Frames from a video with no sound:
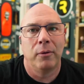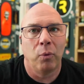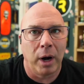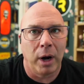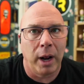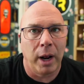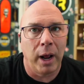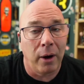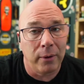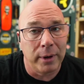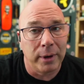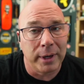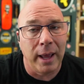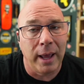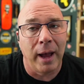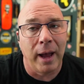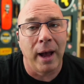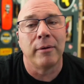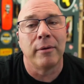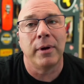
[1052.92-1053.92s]
what I already
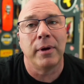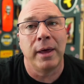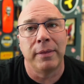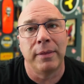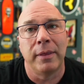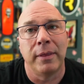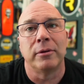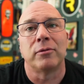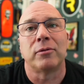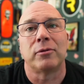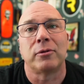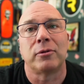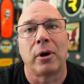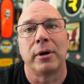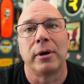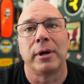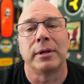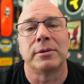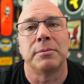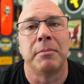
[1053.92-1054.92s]
have, and then
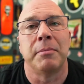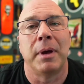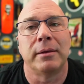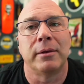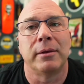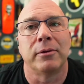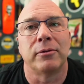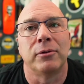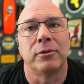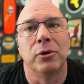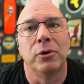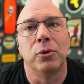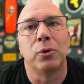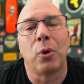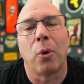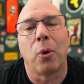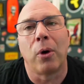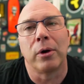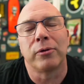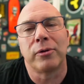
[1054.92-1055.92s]
starting to make this new
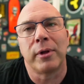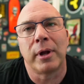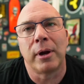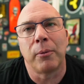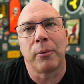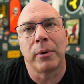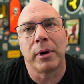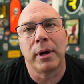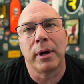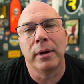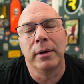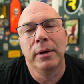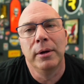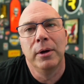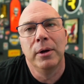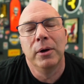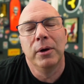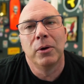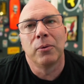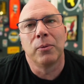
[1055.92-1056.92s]
course that I want to
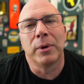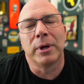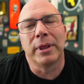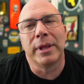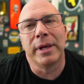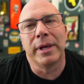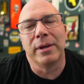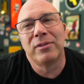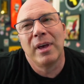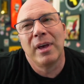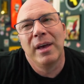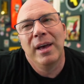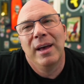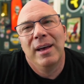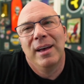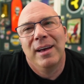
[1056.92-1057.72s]
release.